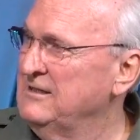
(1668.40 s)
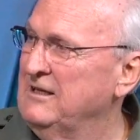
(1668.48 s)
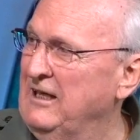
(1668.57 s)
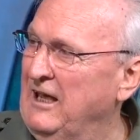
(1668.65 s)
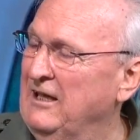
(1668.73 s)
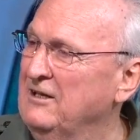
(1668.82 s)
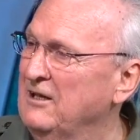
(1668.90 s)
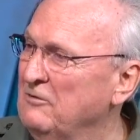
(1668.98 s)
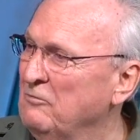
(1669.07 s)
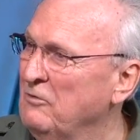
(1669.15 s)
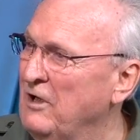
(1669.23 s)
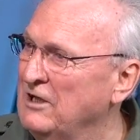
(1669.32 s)
and uh,
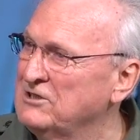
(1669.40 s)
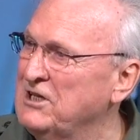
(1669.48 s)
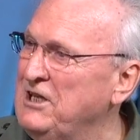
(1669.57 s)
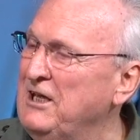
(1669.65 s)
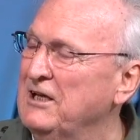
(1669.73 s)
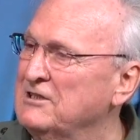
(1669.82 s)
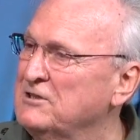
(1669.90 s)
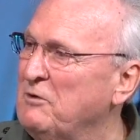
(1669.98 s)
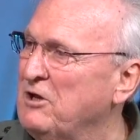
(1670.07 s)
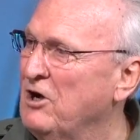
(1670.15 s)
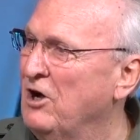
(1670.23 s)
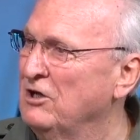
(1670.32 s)
us kids
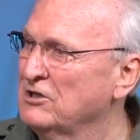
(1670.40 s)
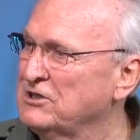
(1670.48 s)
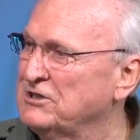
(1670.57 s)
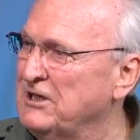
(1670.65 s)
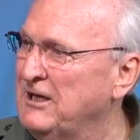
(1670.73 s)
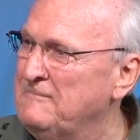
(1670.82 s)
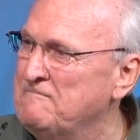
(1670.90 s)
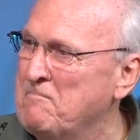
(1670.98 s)
because. Uh,